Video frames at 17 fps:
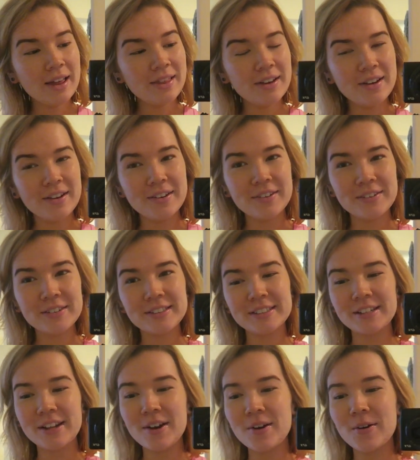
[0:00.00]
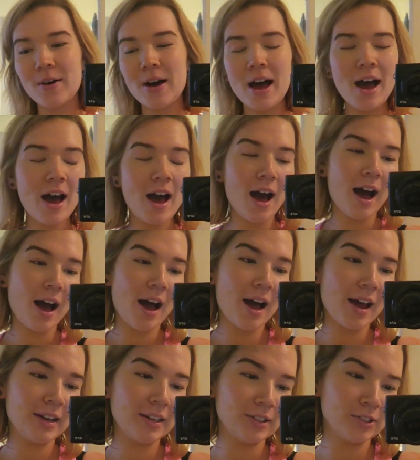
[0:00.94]
Hello, so
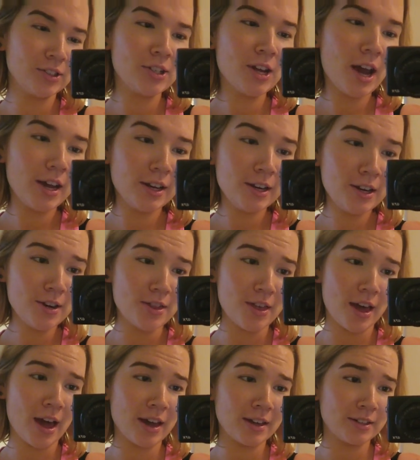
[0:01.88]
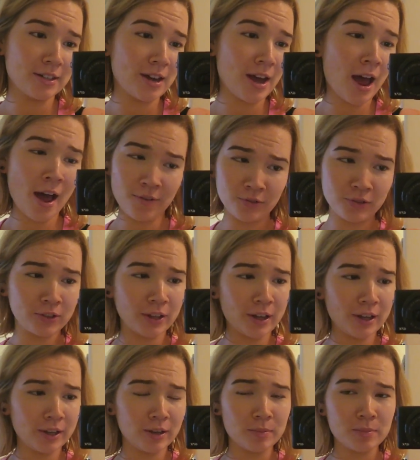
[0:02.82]
I decided that after
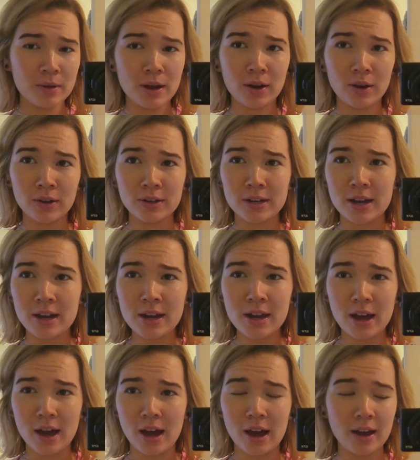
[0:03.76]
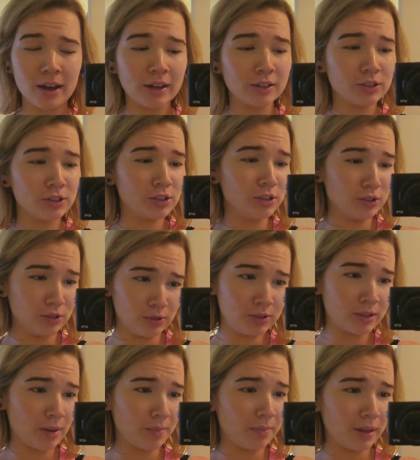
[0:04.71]
laying in bed all day, I should do
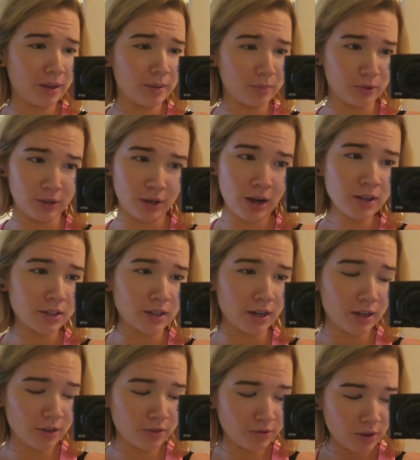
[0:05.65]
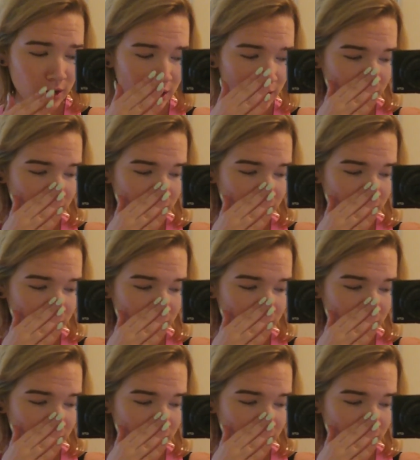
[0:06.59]
something productive.